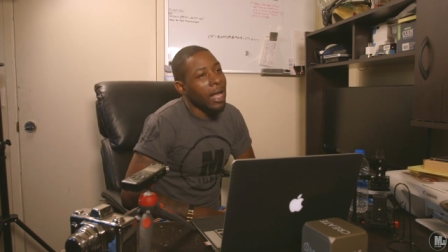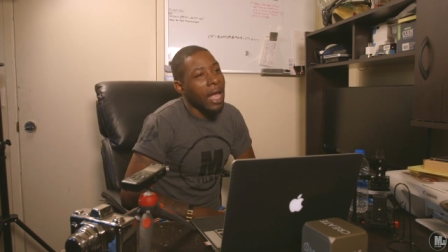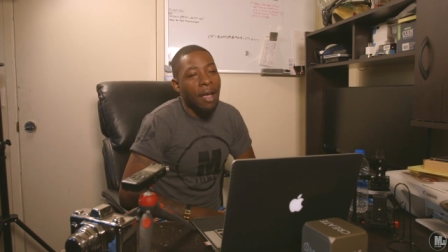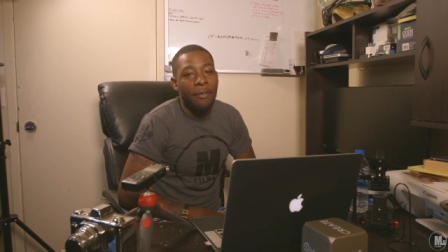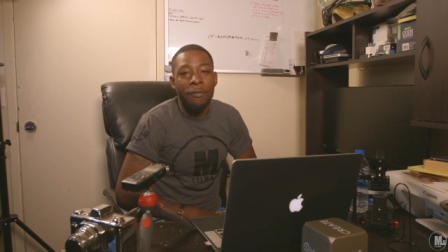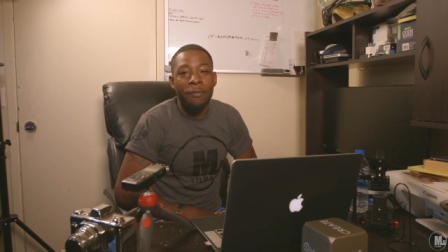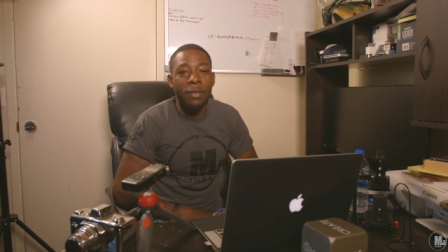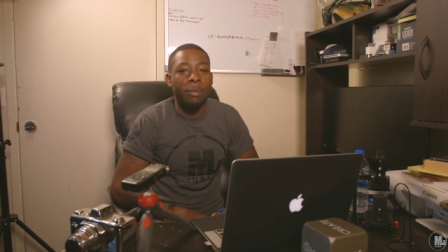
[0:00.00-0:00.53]

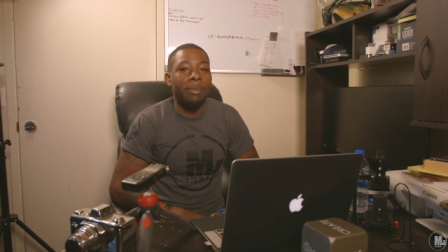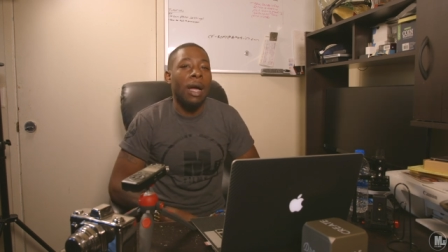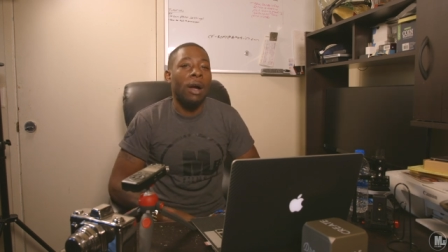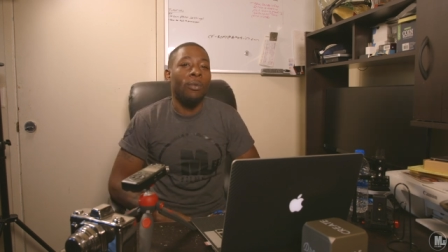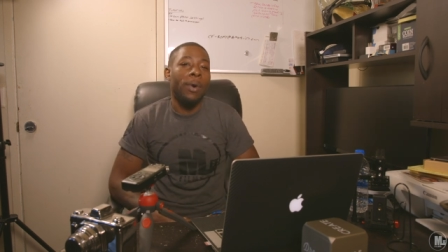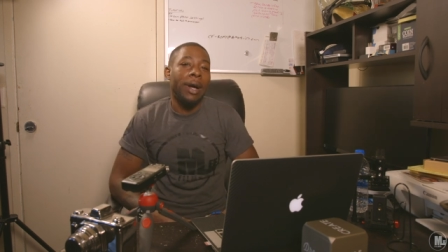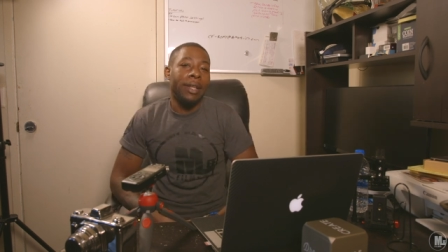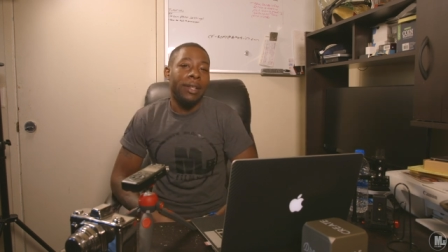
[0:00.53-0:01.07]
haven't filmed not
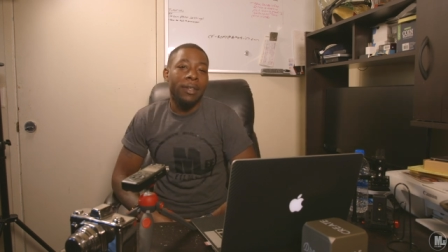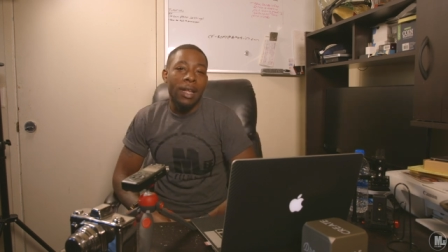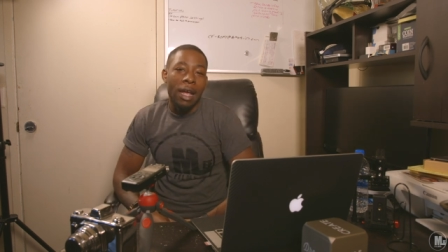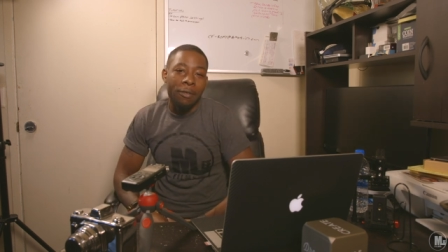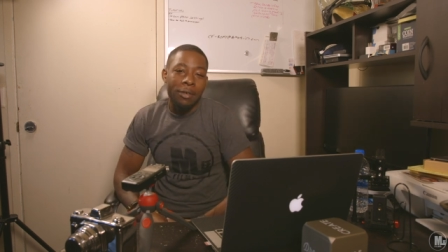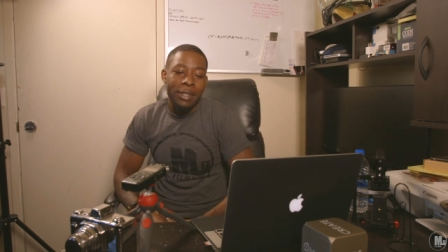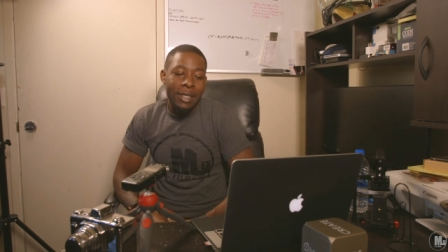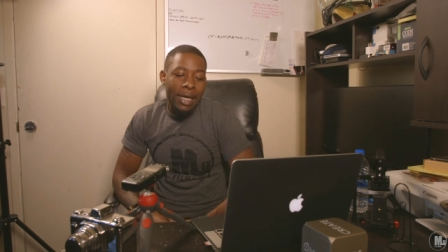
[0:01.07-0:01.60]
one
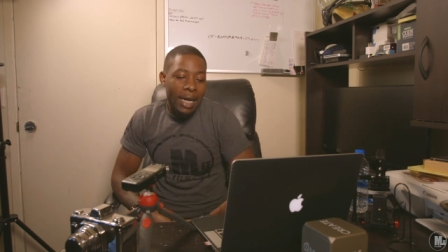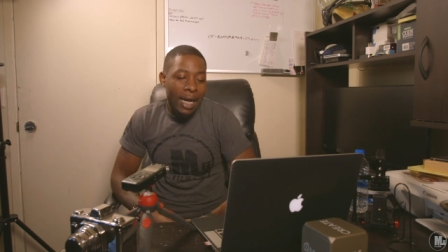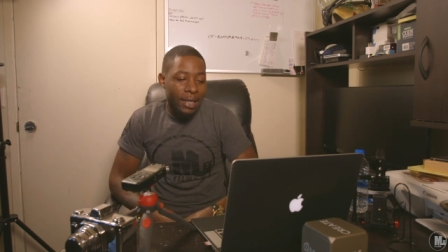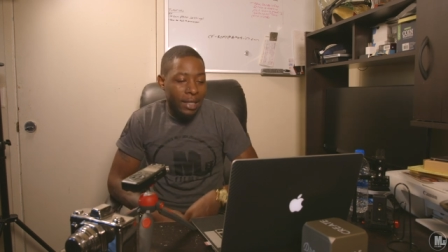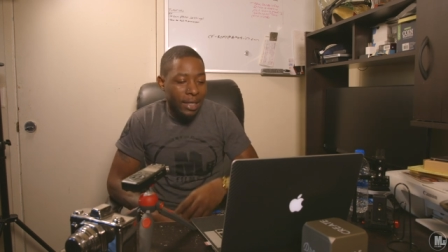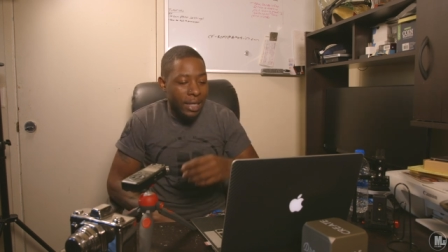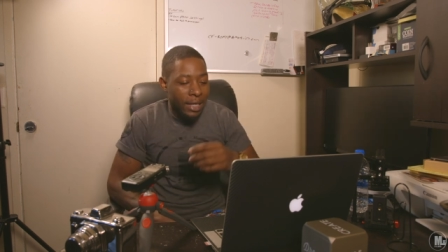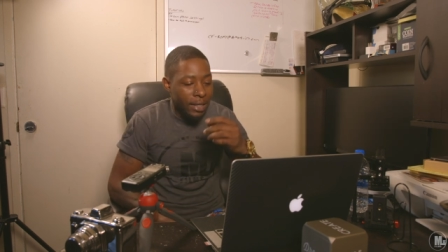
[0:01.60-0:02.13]
ever since I got
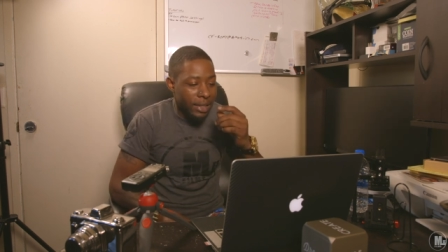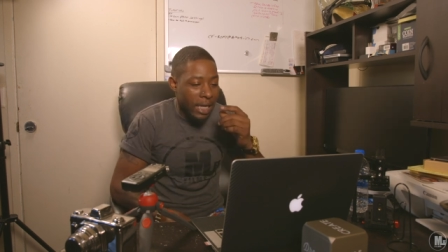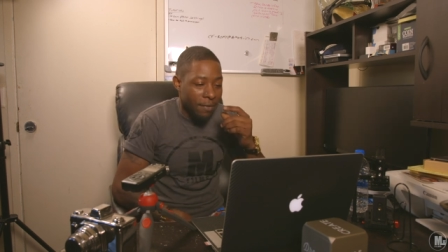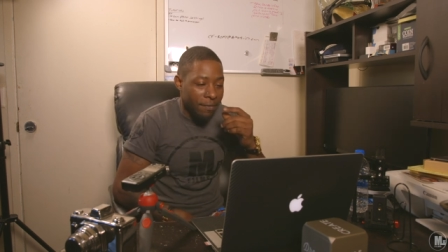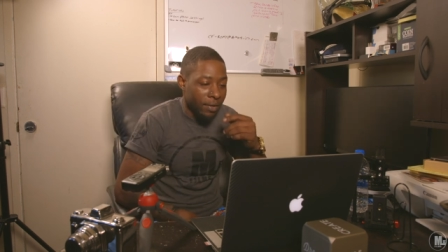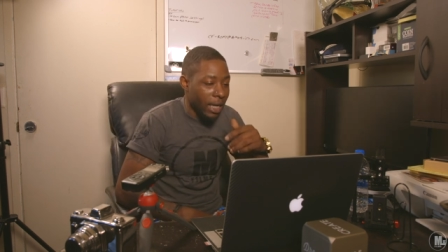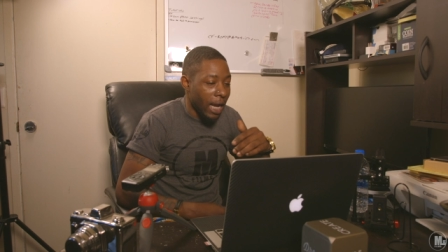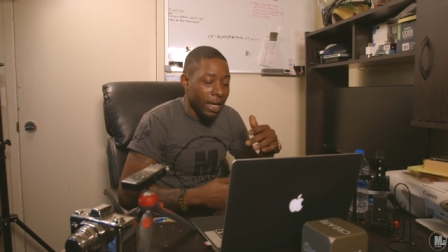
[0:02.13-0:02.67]
the lens.
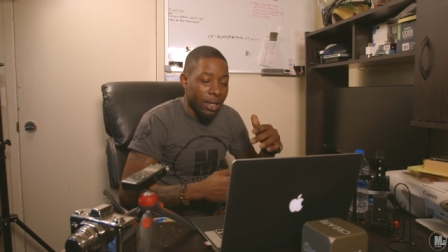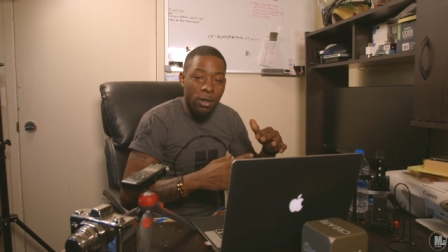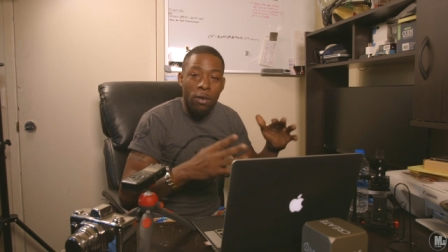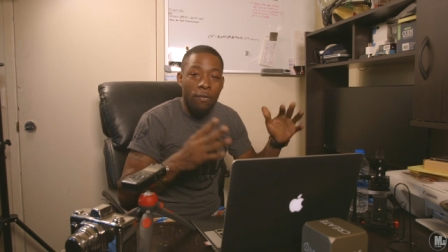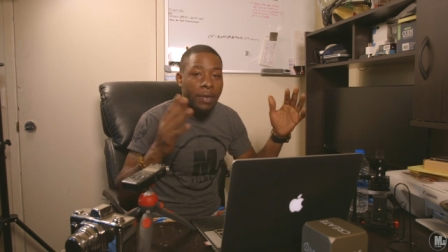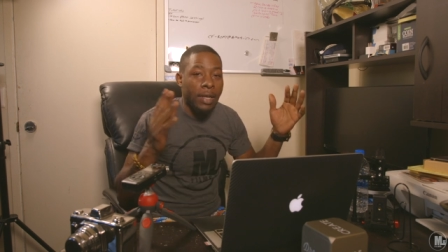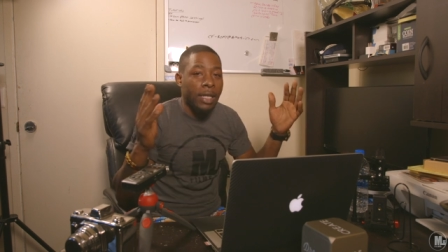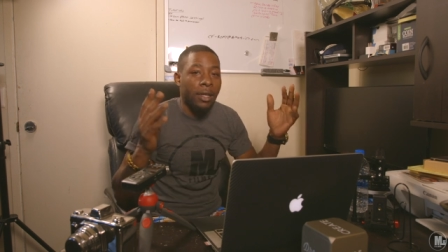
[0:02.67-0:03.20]
Haven't got no
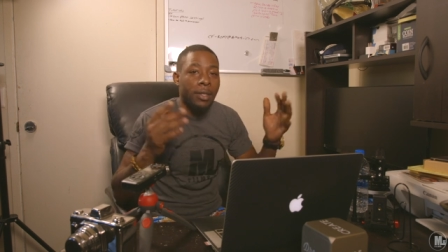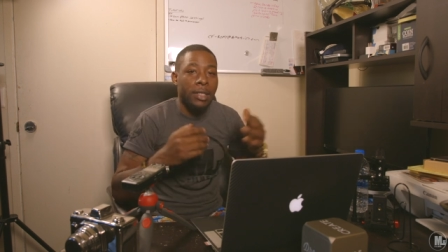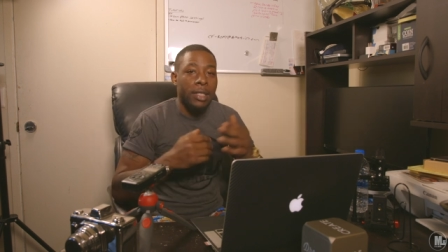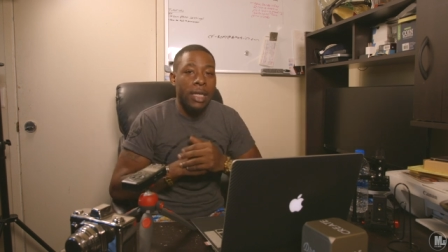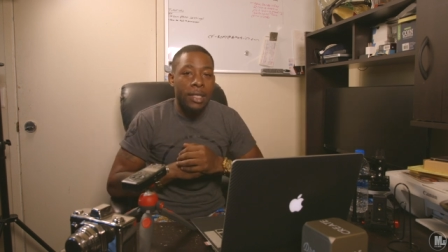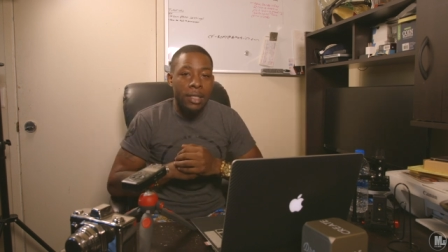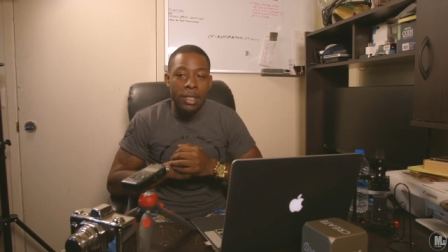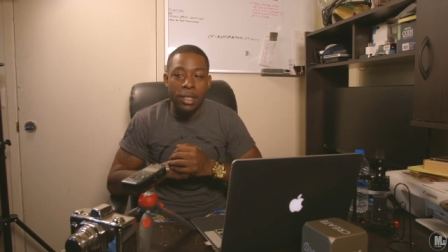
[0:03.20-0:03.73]
videos
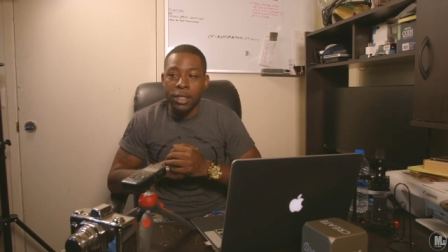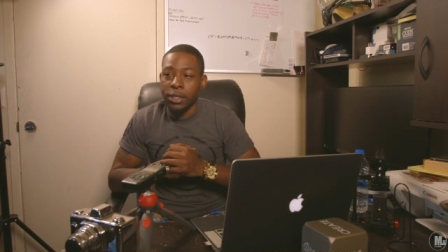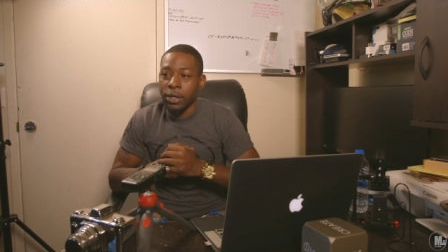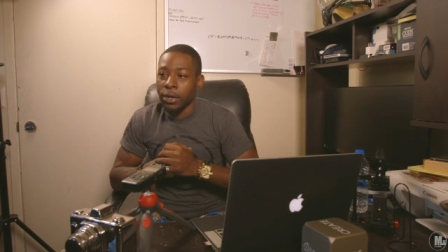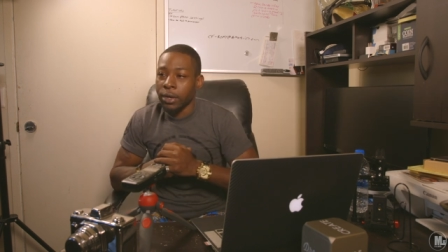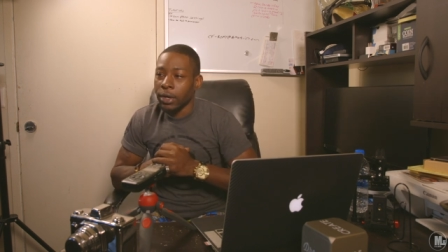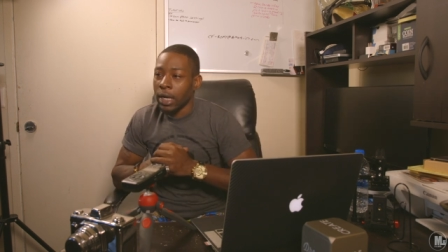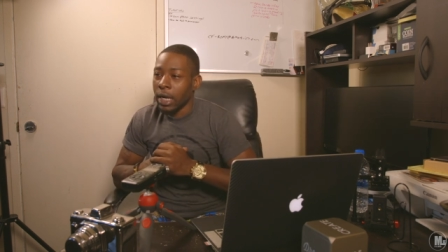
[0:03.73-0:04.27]
done this year.